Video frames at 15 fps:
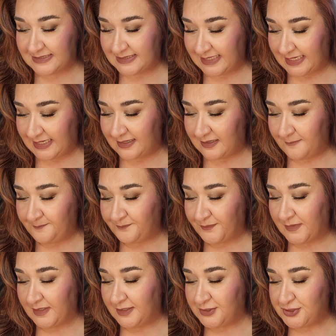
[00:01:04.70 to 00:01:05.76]
Skin
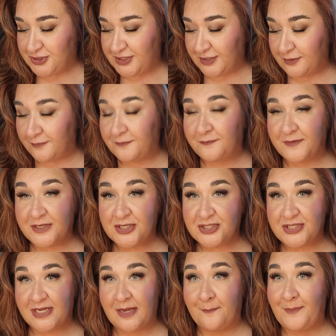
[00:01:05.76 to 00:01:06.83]
Sheer
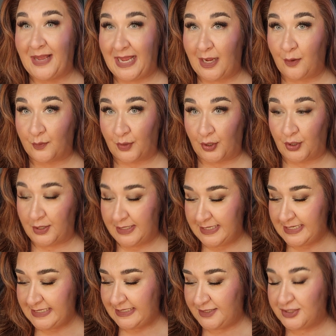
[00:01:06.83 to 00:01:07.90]
Finishing Powder
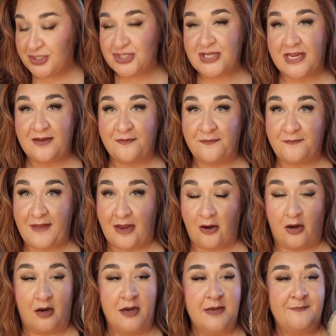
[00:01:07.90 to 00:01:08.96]
in the shade
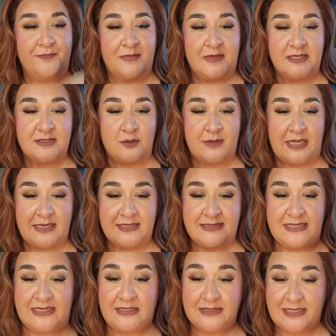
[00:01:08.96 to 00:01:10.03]
Fair. So that is
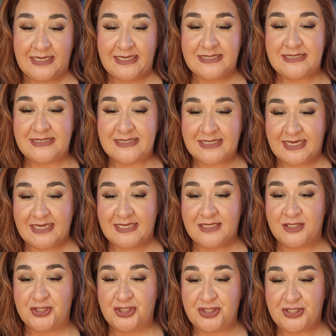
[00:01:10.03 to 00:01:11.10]
the Glazed
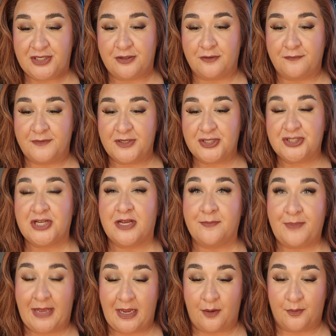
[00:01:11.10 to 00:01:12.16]
Skin Sheer Finishing
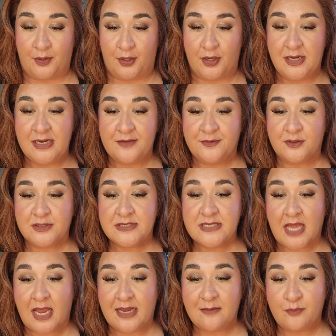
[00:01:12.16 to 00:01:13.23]
Powder. There's
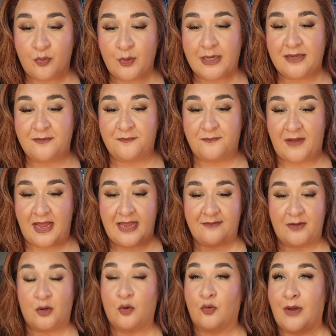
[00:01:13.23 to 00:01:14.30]

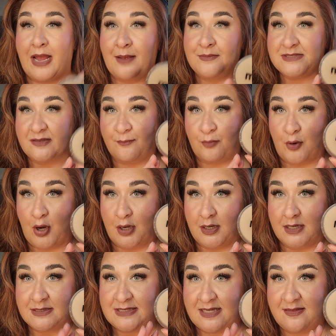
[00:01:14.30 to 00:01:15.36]
9.5 grams of
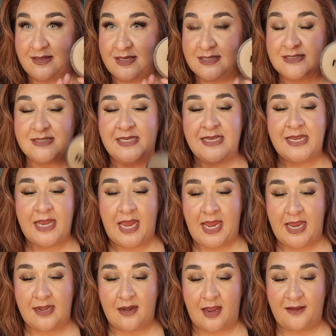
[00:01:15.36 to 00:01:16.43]
product in this.
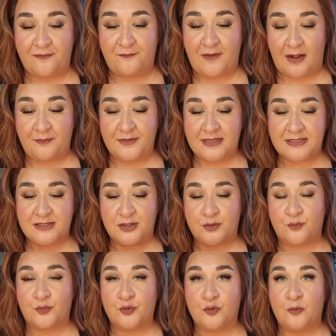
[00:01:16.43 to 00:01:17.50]
And I found this
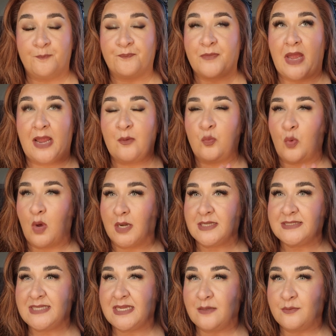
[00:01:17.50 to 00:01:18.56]
through, I want to
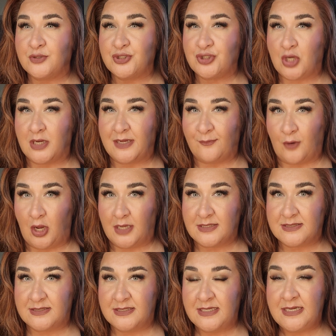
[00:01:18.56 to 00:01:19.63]
say it was Johnny
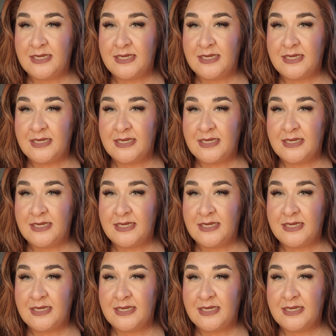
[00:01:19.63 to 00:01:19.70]
Ross.